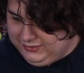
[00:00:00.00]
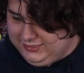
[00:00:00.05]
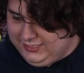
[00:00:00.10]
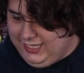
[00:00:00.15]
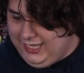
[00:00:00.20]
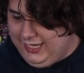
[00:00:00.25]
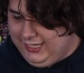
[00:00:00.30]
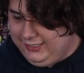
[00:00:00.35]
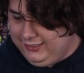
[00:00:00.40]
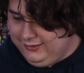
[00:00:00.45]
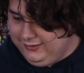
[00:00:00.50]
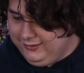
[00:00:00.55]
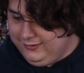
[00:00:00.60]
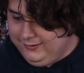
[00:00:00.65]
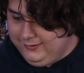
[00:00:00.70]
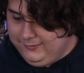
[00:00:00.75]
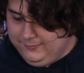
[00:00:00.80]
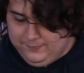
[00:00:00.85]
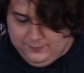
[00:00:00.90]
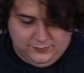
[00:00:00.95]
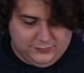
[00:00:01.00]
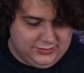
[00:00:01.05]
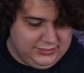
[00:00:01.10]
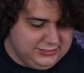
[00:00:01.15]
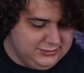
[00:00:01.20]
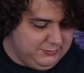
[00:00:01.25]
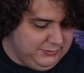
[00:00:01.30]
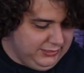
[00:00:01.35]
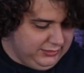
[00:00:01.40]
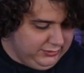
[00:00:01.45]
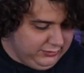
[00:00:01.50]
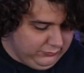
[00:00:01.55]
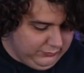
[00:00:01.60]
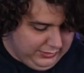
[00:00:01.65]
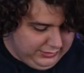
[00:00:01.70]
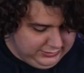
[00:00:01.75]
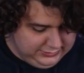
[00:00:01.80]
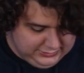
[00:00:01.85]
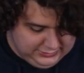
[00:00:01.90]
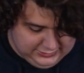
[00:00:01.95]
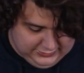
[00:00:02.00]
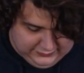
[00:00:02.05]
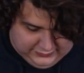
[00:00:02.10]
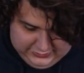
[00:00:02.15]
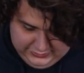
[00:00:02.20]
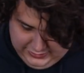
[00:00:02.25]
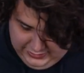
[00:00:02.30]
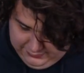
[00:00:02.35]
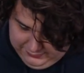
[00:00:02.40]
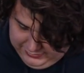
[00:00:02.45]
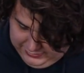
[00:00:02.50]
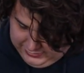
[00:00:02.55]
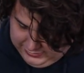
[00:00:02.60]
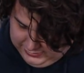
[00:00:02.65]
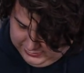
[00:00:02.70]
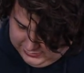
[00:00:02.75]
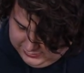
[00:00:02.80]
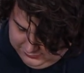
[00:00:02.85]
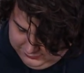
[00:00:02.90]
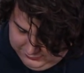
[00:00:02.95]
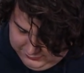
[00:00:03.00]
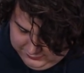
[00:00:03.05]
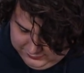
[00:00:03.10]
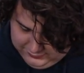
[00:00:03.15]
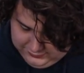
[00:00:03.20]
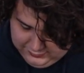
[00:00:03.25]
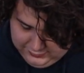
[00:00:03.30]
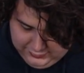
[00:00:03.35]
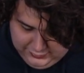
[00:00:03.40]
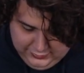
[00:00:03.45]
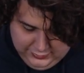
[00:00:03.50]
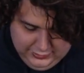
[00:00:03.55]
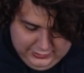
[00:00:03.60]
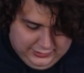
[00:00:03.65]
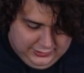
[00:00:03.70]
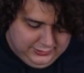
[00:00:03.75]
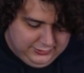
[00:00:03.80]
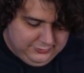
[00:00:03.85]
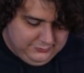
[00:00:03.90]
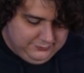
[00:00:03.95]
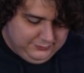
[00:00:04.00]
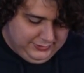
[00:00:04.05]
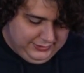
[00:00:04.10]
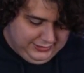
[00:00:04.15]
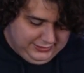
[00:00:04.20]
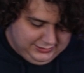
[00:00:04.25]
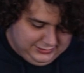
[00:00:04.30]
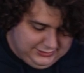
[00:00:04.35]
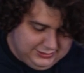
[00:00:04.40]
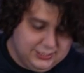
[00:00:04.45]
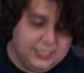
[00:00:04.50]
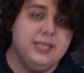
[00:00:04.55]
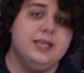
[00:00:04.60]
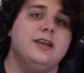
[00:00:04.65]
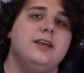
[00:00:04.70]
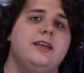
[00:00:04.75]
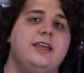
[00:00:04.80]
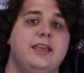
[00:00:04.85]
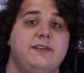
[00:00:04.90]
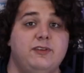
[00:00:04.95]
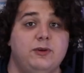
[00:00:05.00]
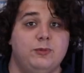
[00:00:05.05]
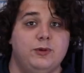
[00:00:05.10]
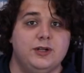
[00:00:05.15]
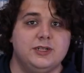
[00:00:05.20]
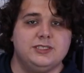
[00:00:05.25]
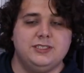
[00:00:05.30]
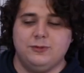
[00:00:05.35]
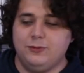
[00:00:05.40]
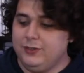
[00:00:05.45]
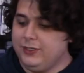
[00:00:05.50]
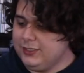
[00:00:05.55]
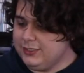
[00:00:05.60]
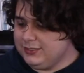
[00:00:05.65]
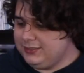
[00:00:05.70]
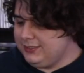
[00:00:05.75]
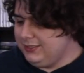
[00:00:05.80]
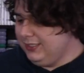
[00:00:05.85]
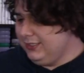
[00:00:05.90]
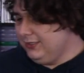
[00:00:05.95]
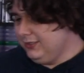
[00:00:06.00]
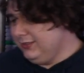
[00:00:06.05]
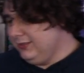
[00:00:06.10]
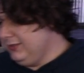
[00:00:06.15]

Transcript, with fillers: we slide. It's been a little while since I've seen that mechanism, but if it works, it works.